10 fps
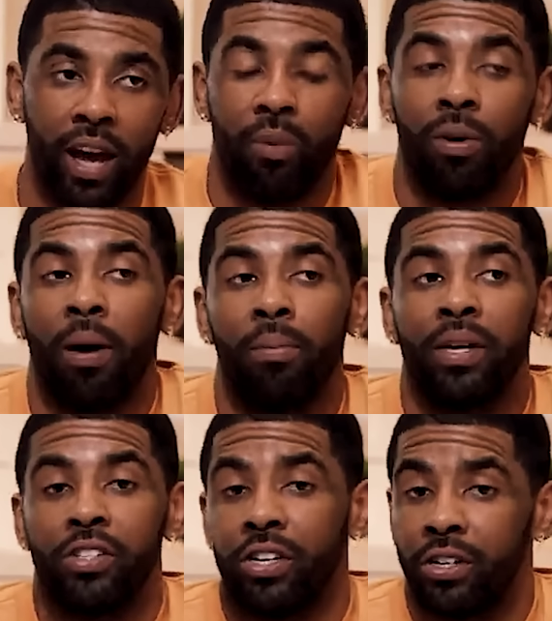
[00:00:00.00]
had one of my
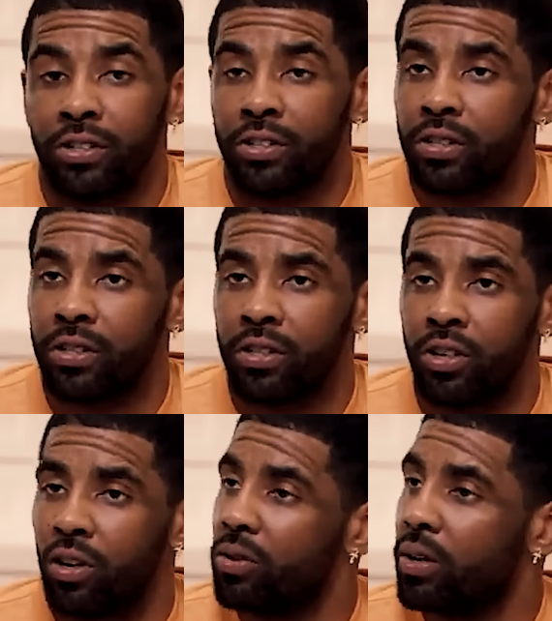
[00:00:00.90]
best years.
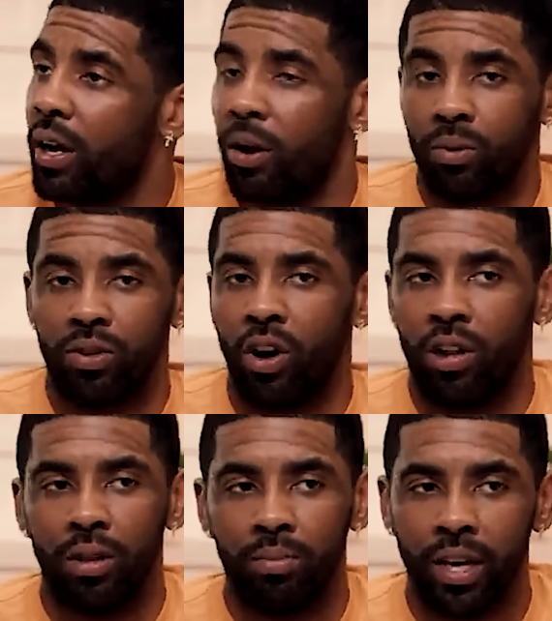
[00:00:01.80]
You know, I was
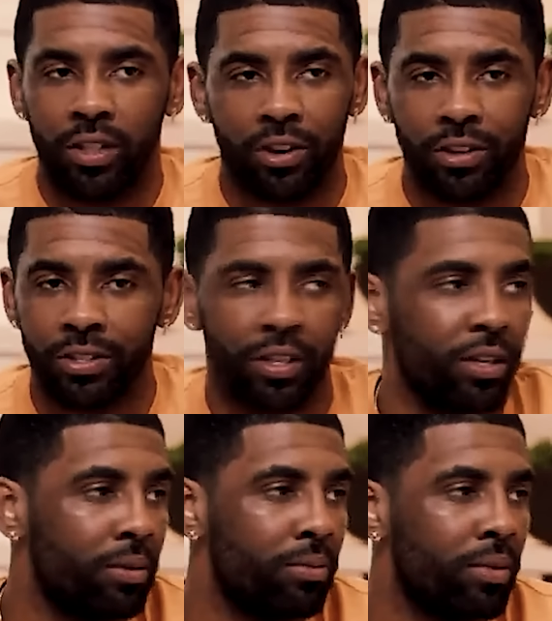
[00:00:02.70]
all NBA third team.